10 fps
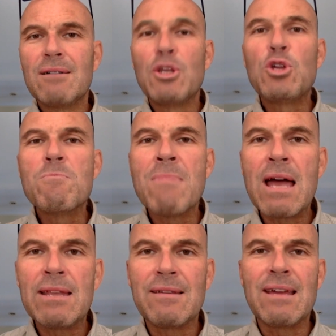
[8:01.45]

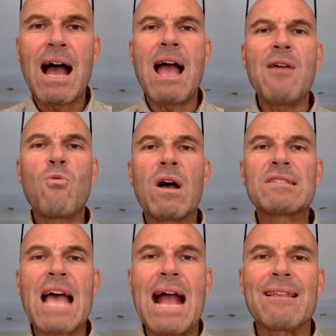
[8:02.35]
Humanity. I
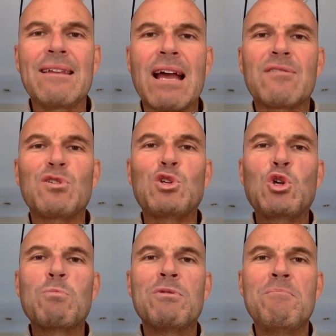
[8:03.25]
was acting as a
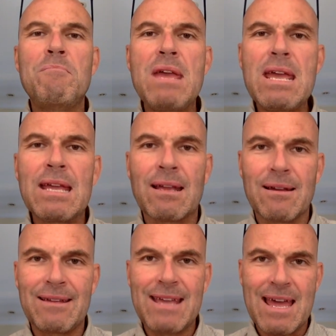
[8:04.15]
human being
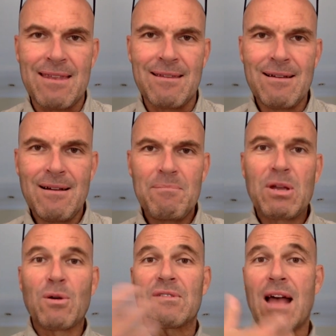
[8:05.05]
again,
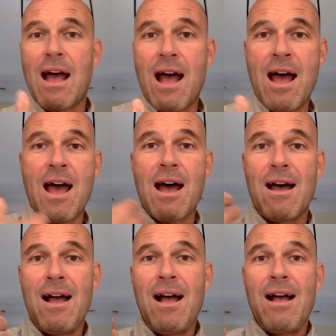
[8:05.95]
because
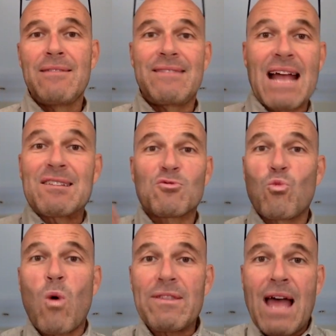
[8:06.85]
that's
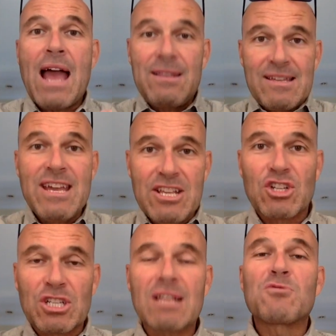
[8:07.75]
what I
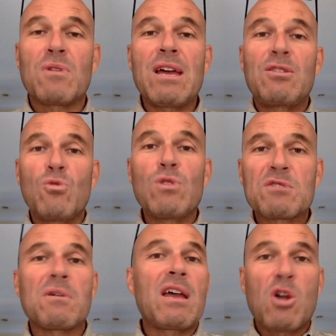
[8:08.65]
teach, that's what I do,
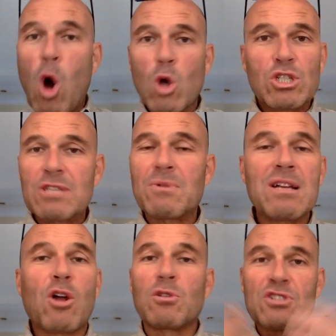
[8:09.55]
that's what I coach, that's
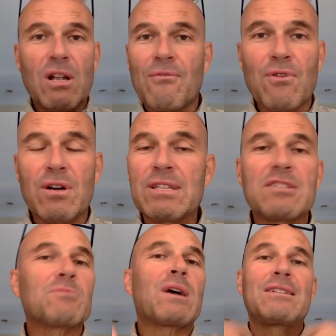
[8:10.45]
what I consult for,
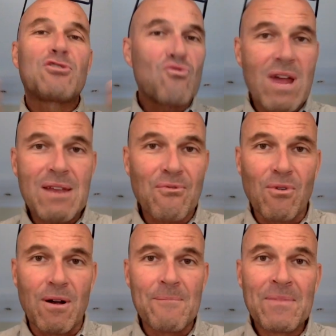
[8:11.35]
that's what I train
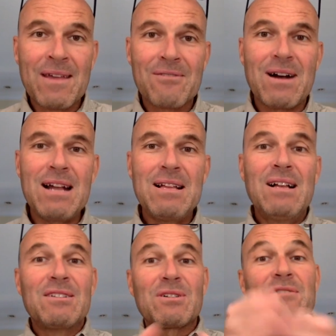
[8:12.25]
for, right?
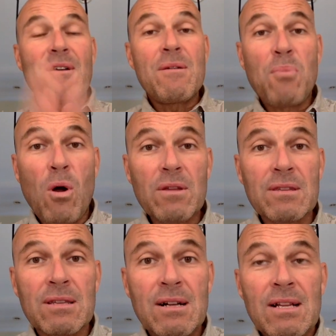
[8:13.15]
So it's very
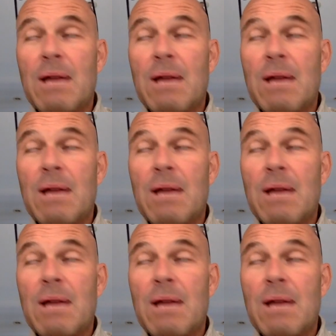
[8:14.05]
important.